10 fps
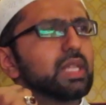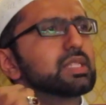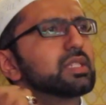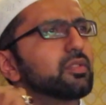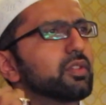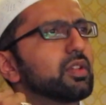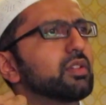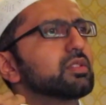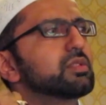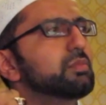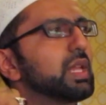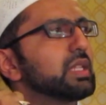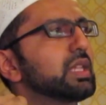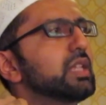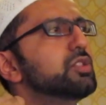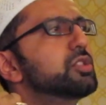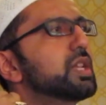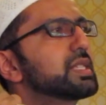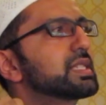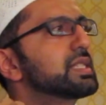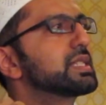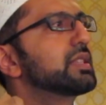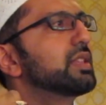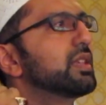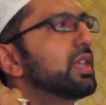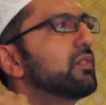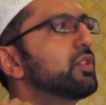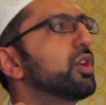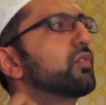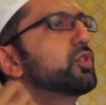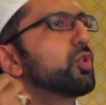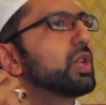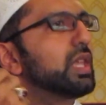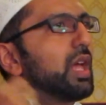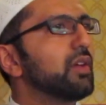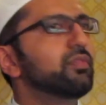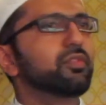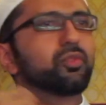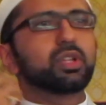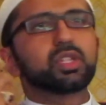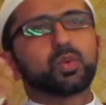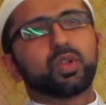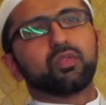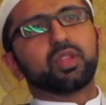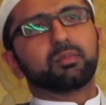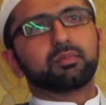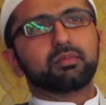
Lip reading: it's difficult to maintain justice at the level of your love for each one of them.